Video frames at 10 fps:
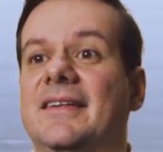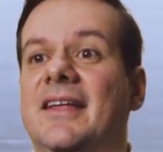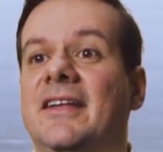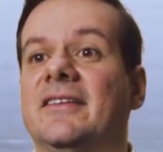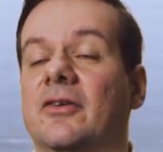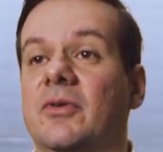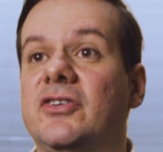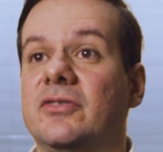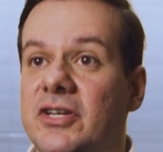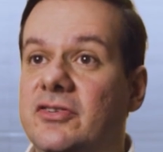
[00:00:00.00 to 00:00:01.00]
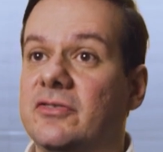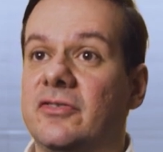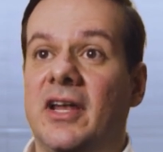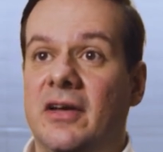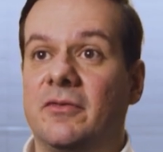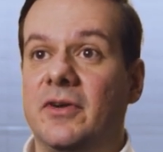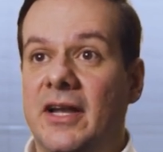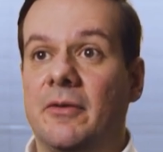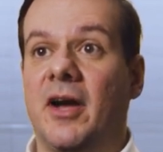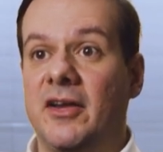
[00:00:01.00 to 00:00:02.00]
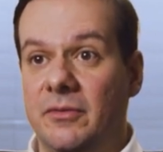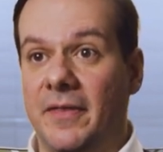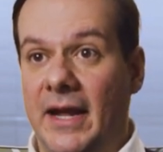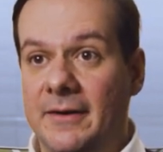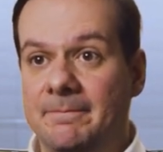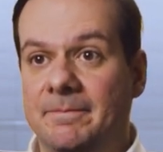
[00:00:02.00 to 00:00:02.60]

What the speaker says: the integration issues and effort that arise with that.